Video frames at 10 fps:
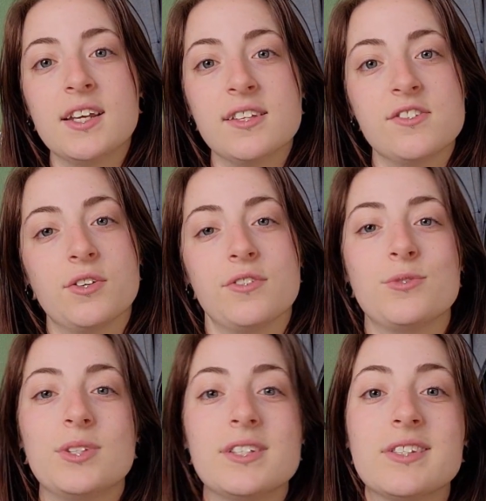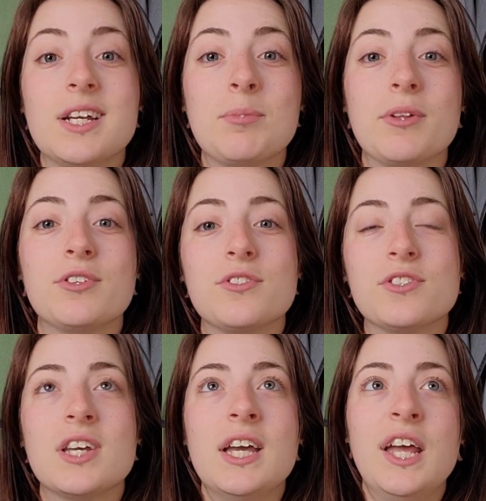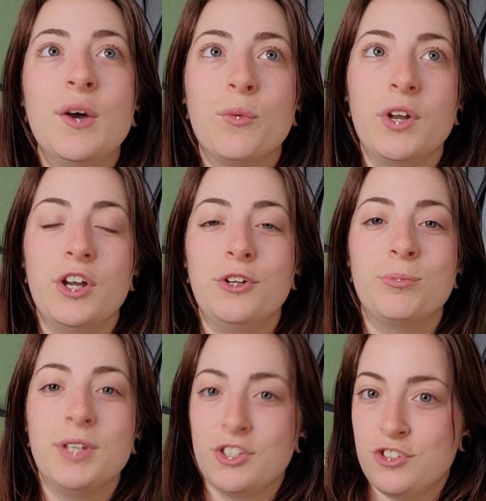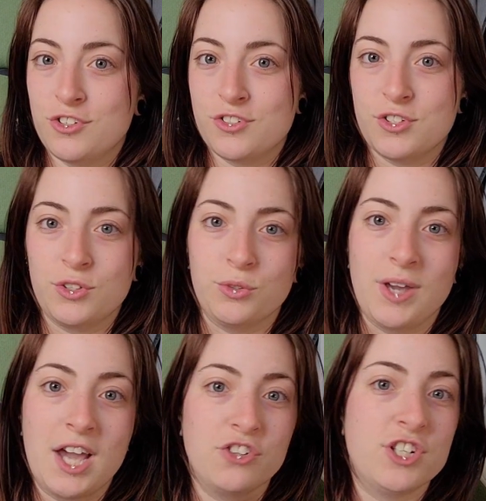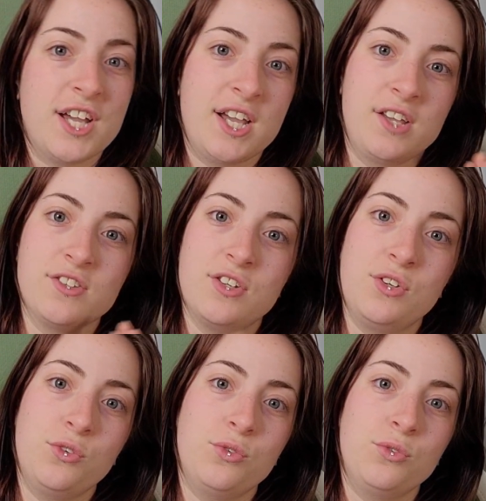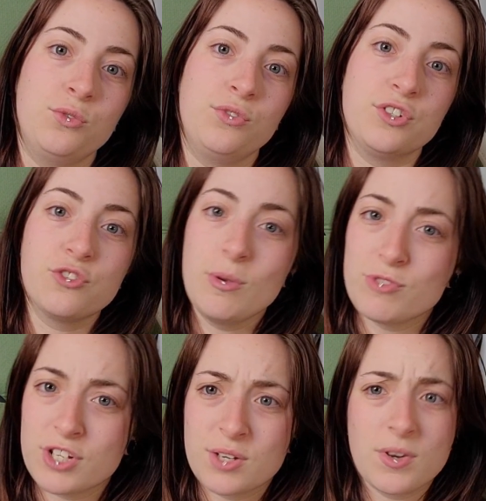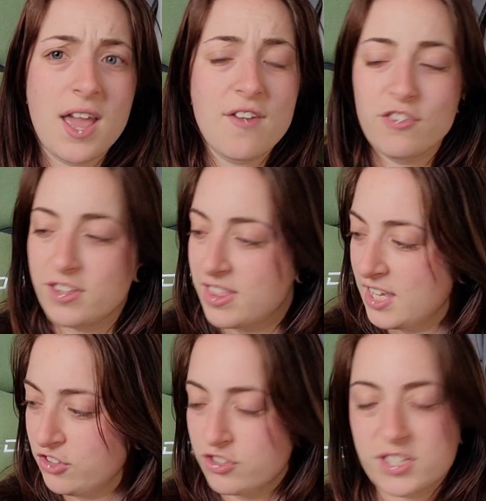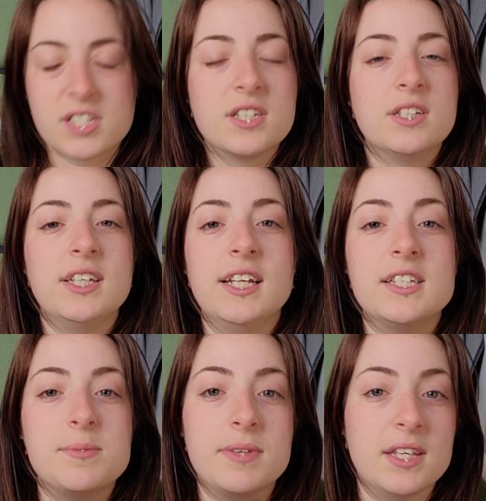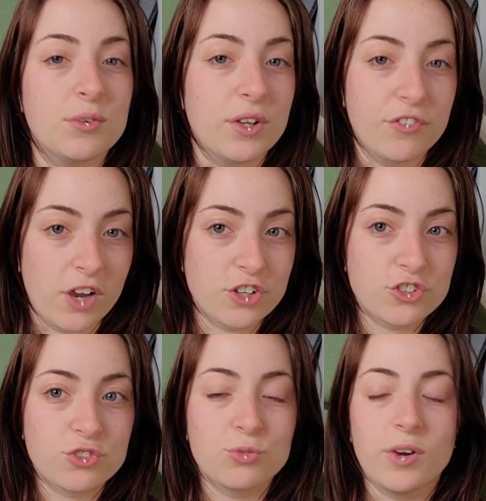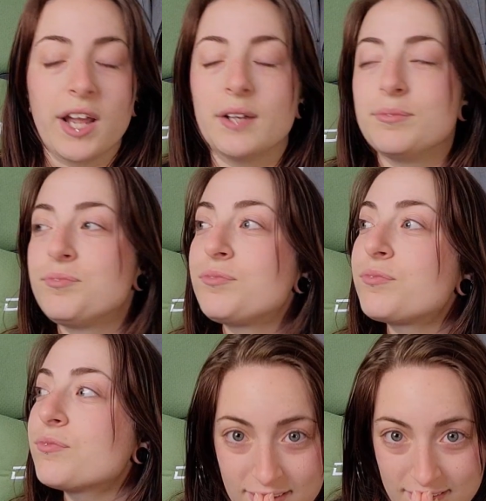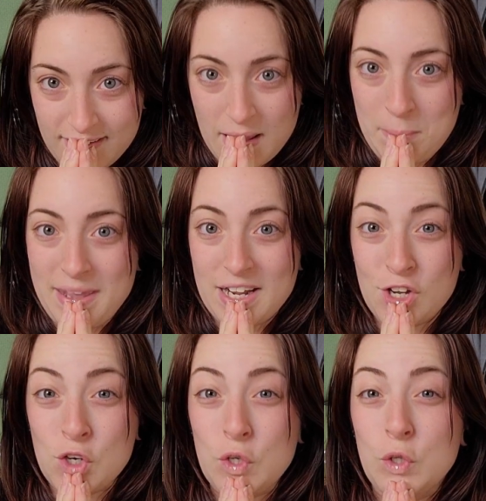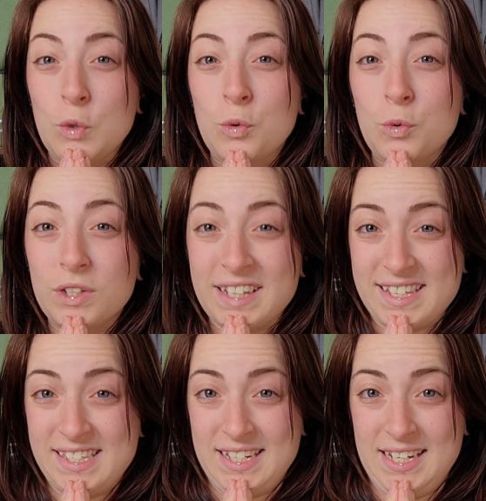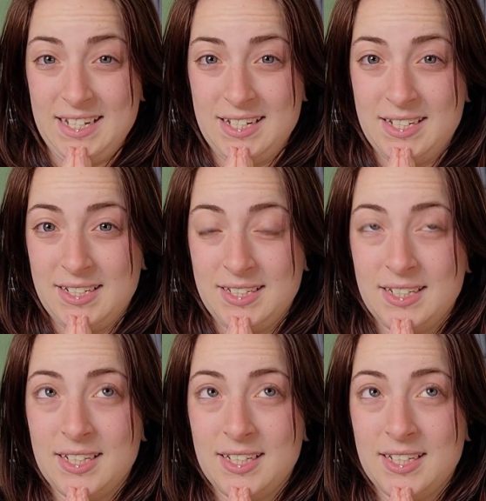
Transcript: And so I was really excited about those. Wanted new pictures, new hashtags, new description. Everything just needed to be refreshed, right? I made a new listing.